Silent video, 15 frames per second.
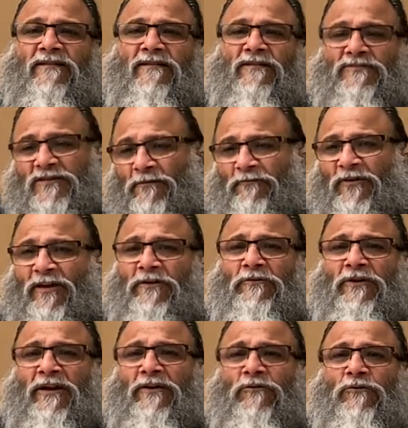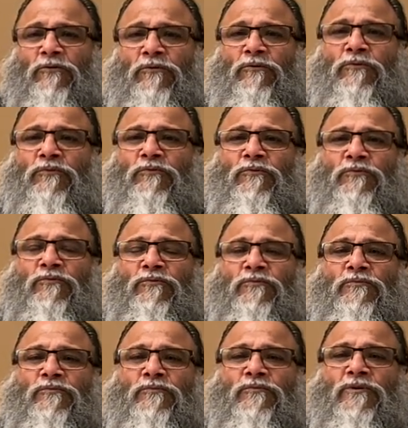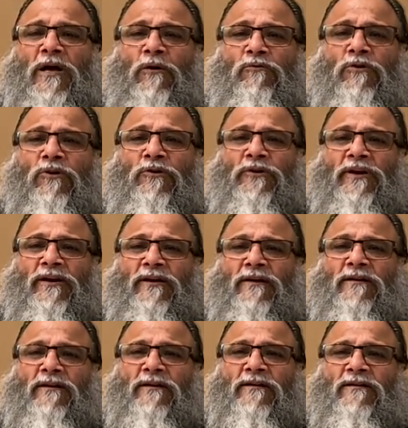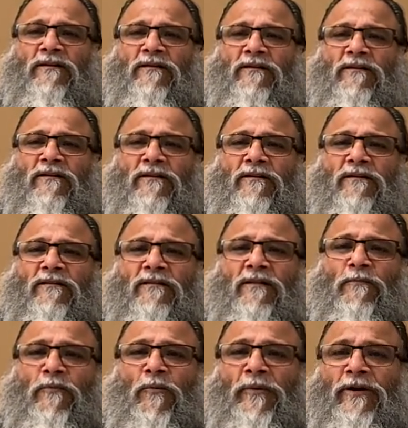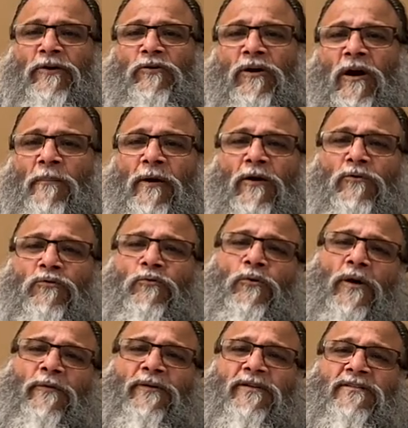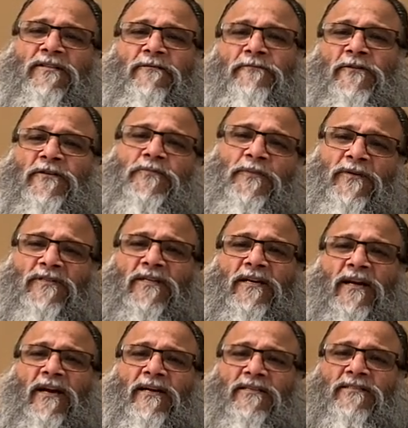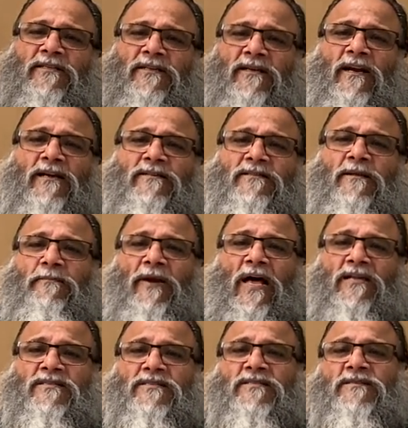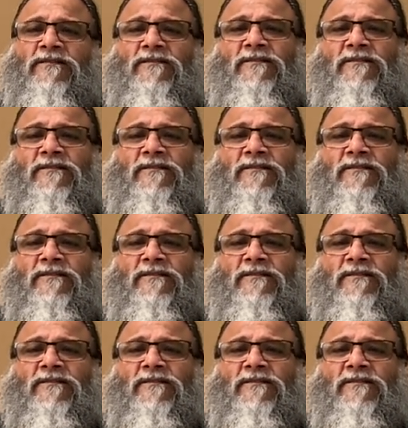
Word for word: now somewhere you need to download it. The moment you come out, whoever is the first person gets it, gets the blast.